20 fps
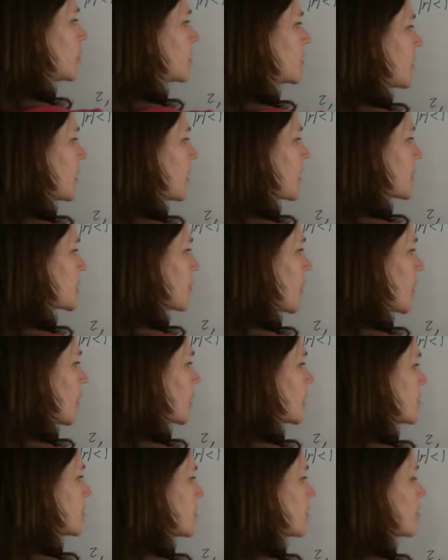the x
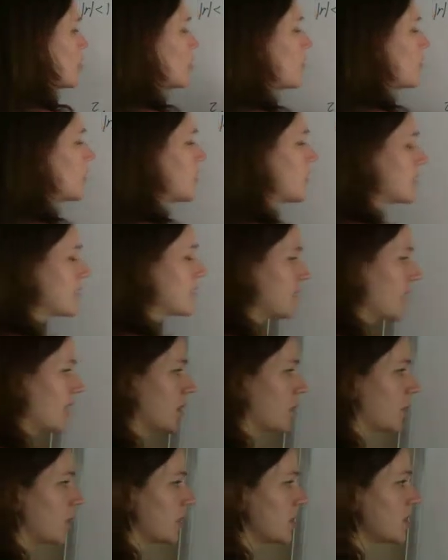minus 2 being
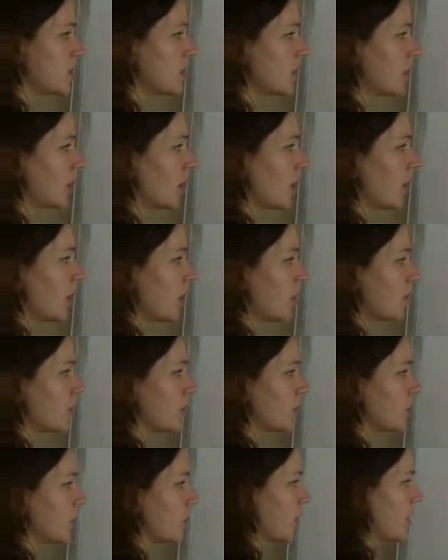sandwiched
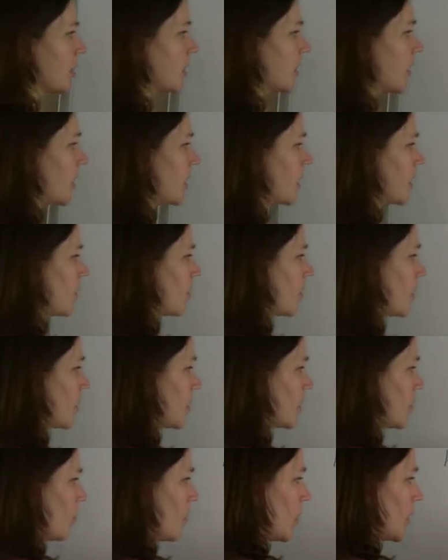between the negative 1 and
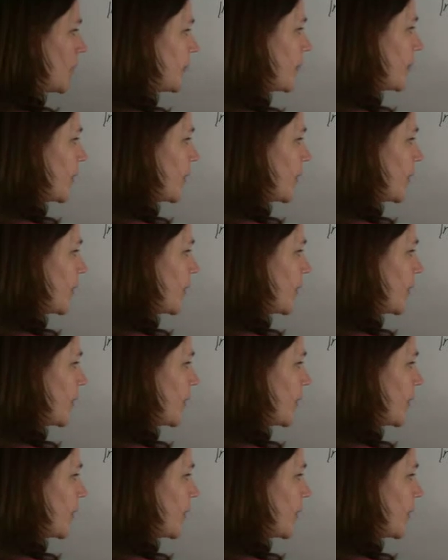the 1.